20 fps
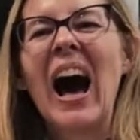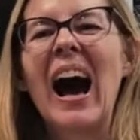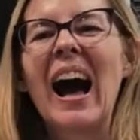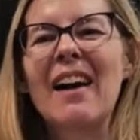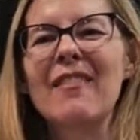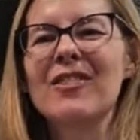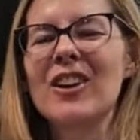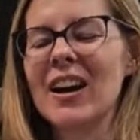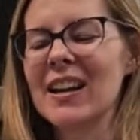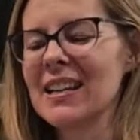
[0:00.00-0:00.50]

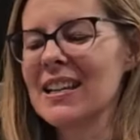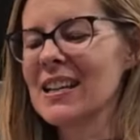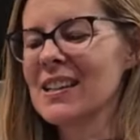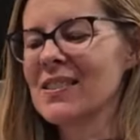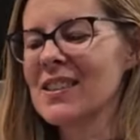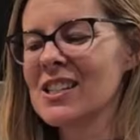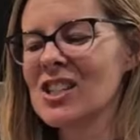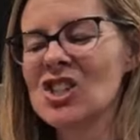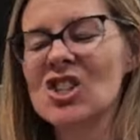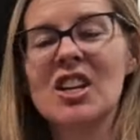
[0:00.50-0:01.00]
I've got to
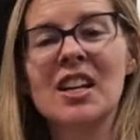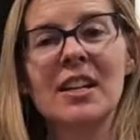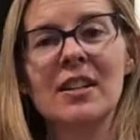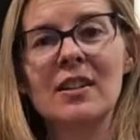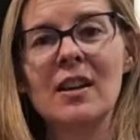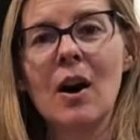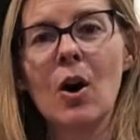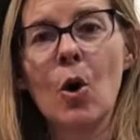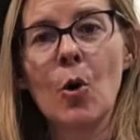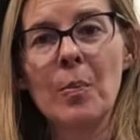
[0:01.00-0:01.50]
get this
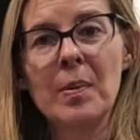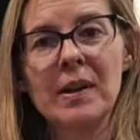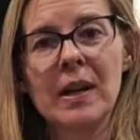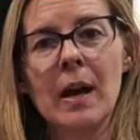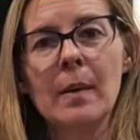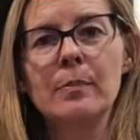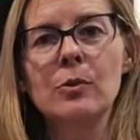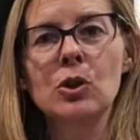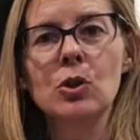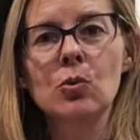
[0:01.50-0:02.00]
chicken opened
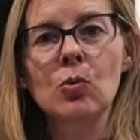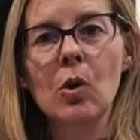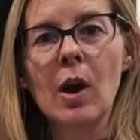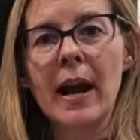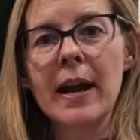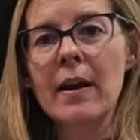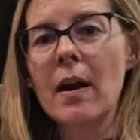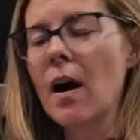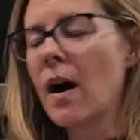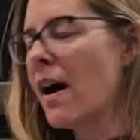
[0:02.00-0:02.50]
up,
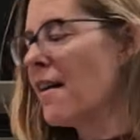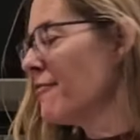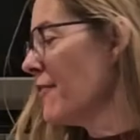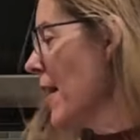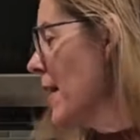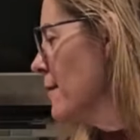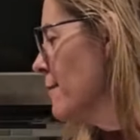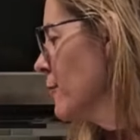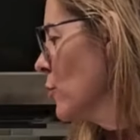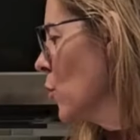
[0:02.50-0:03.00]
dried off,
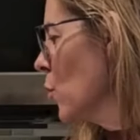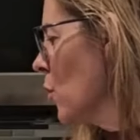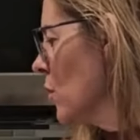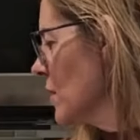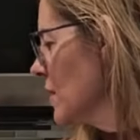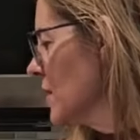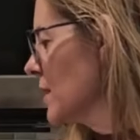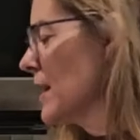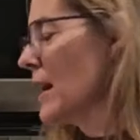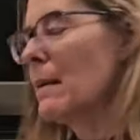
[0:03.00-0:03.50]
and of
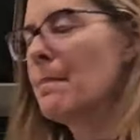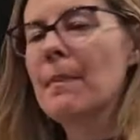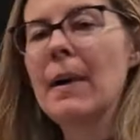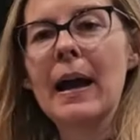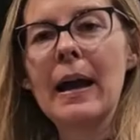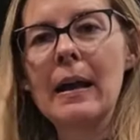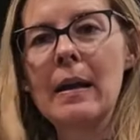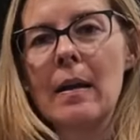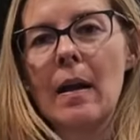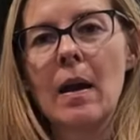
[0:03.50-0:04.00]
course, get
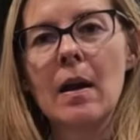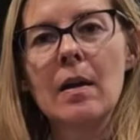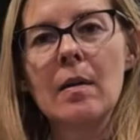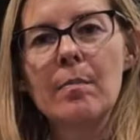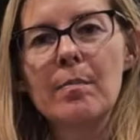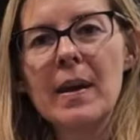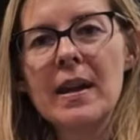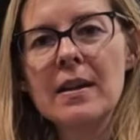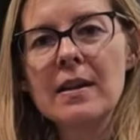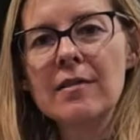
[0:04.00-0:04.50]
my
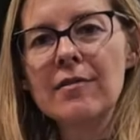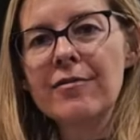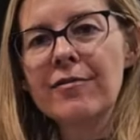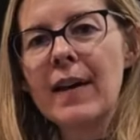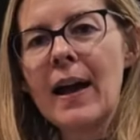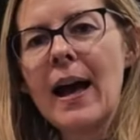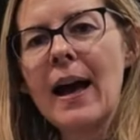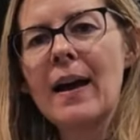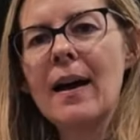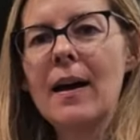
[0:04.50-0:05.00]
bacon
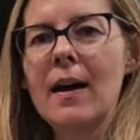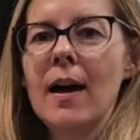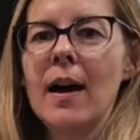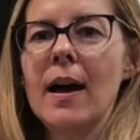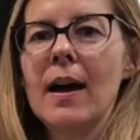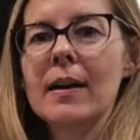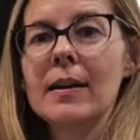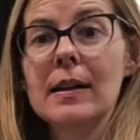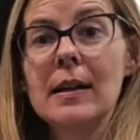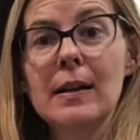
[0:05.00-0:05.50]
fat
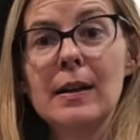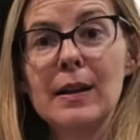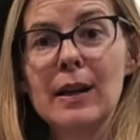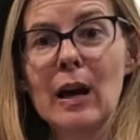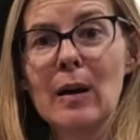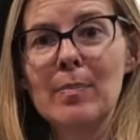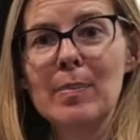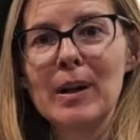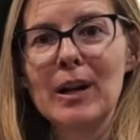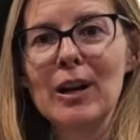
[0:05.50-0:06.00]
heating
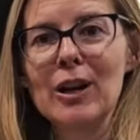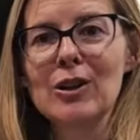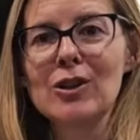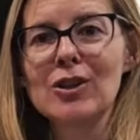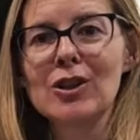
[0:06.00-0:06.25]
up here.